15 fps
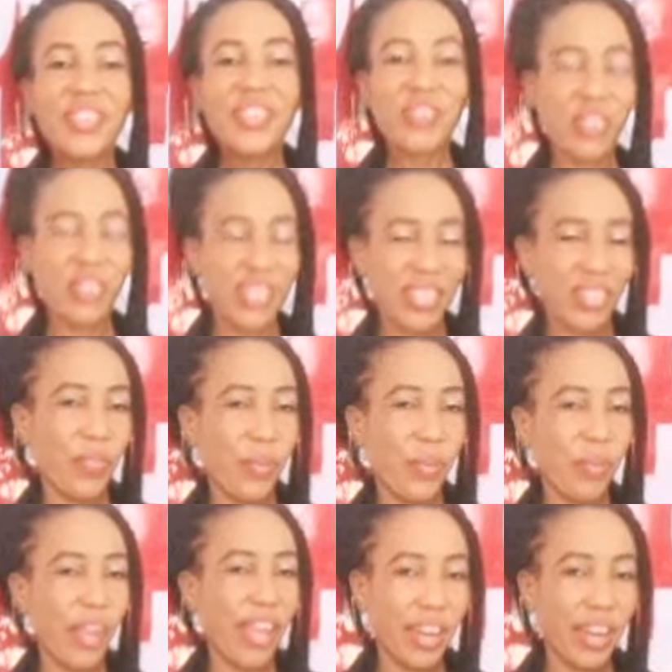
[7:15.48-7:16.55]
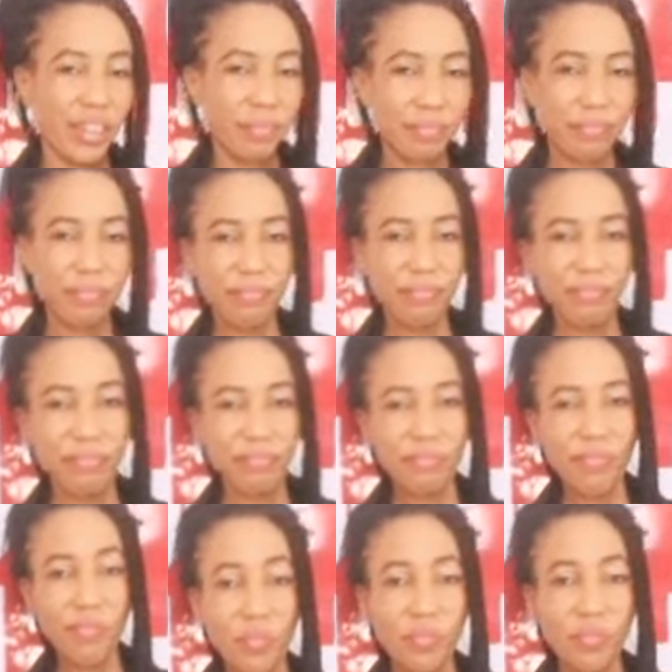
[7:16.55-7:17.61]
So where does she go from here?
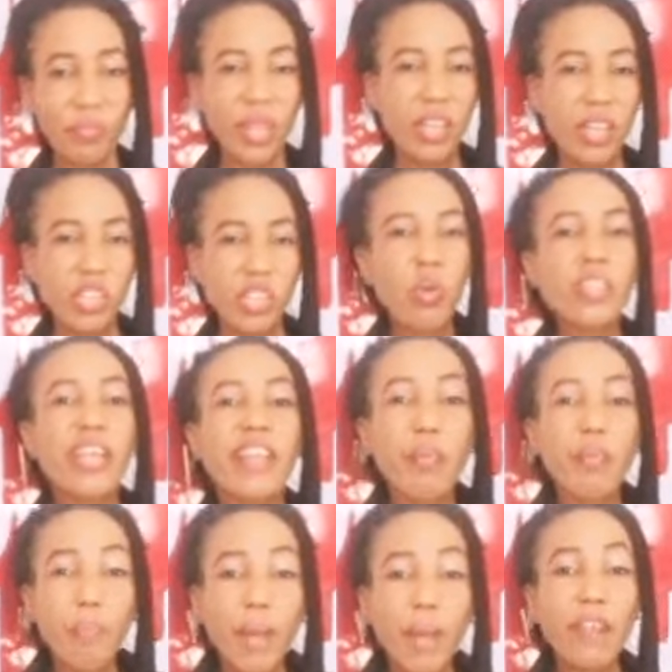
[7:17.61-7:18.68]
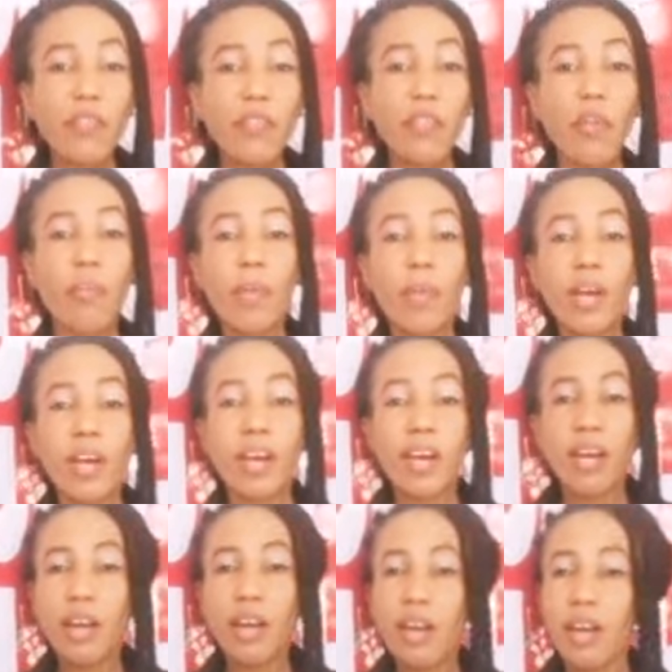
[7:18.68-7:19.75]
She was at the park from
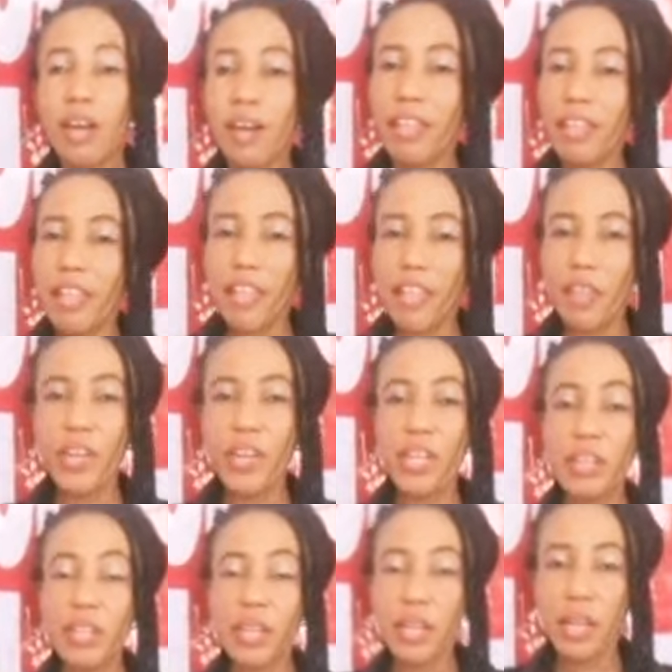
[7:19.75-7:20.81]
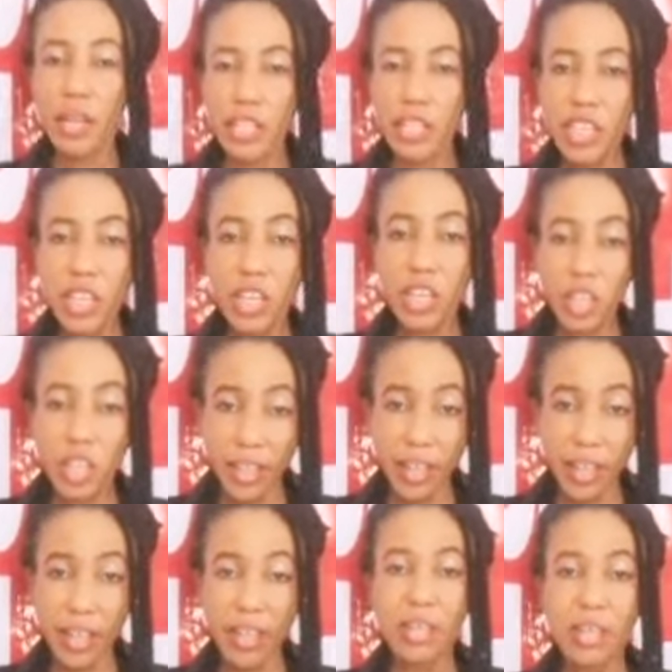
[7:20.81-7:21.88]
the evening she got
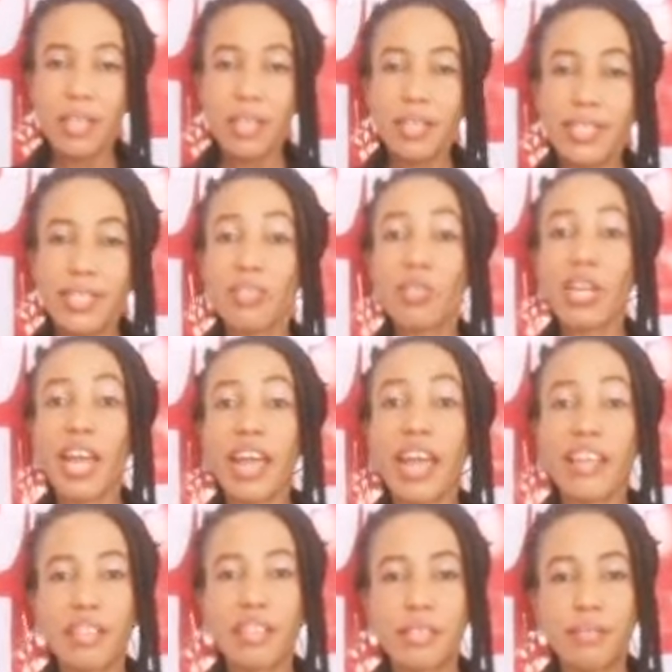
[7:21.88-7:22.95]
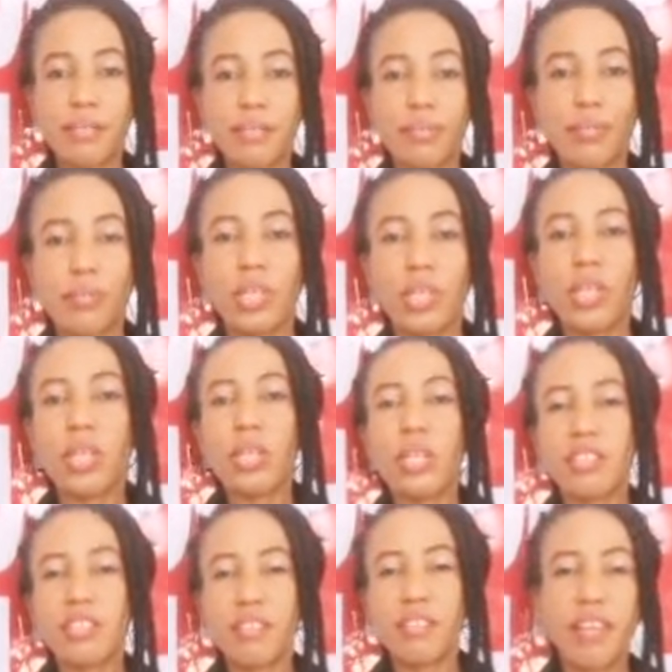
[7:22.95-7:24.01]
there till night.
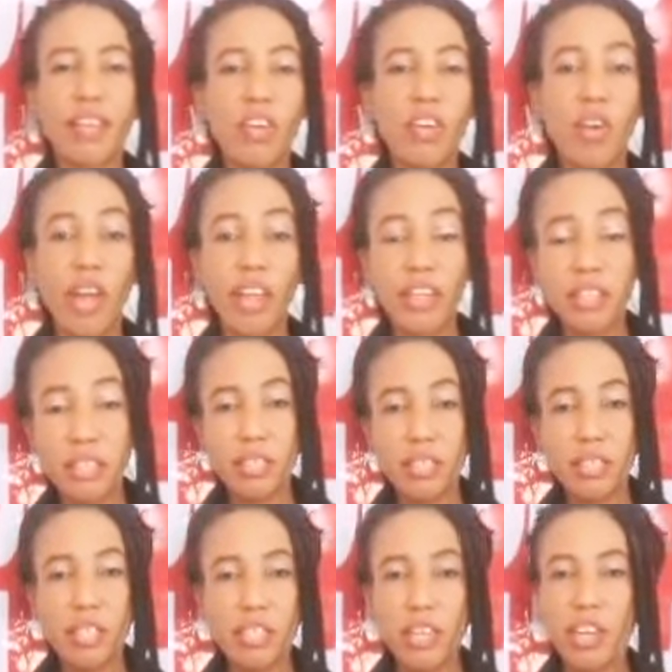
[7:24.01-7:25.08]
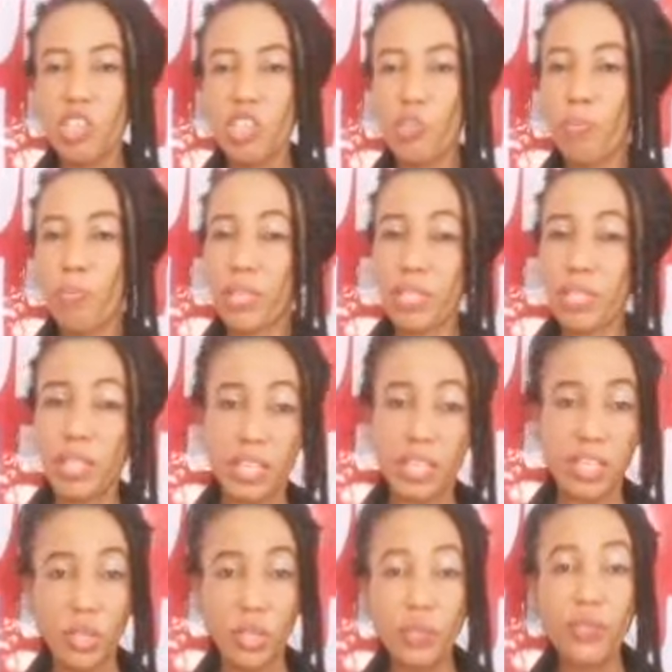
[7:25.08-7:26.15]
She started crying, started expressing
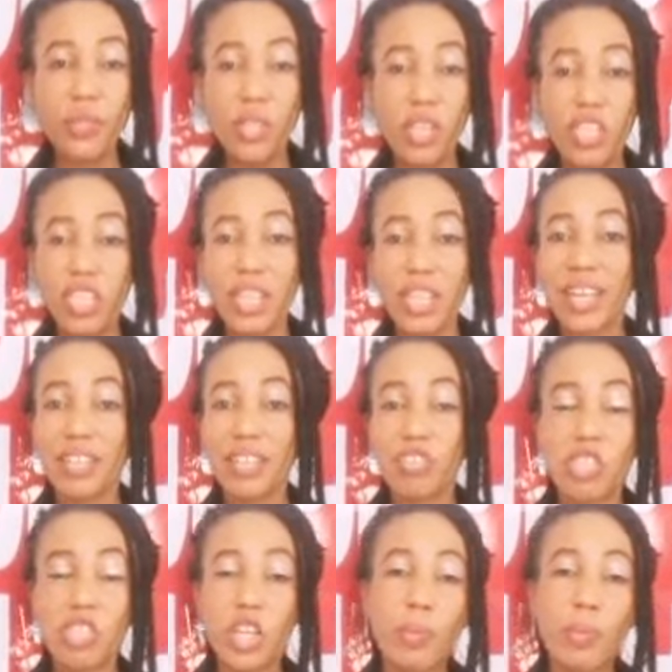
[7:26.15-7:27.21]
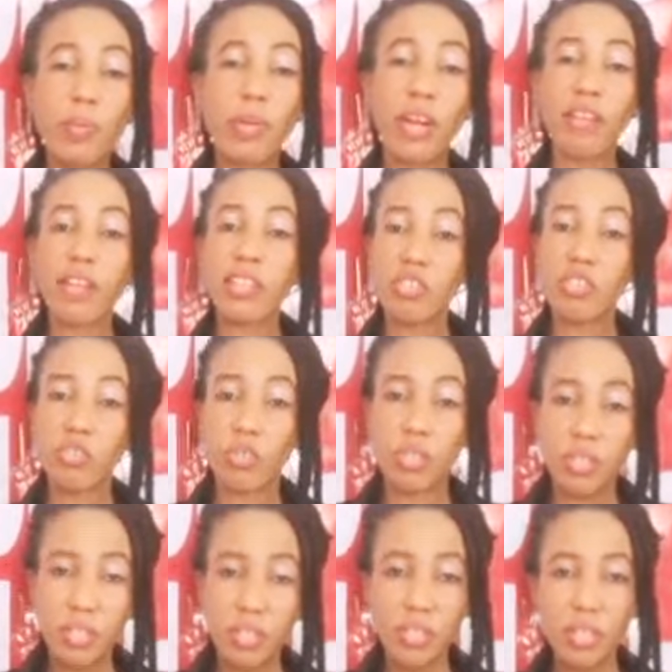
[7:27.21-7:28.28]
herself. She had to tell people around the
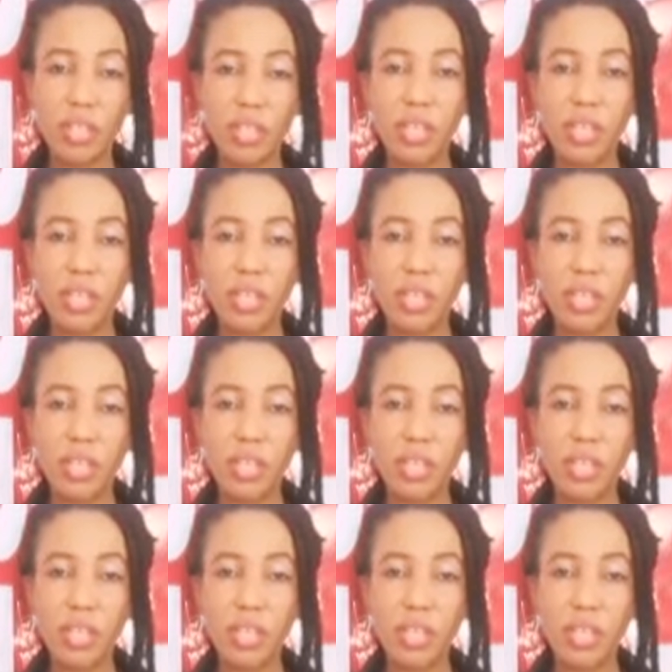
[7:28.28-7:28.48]
truth.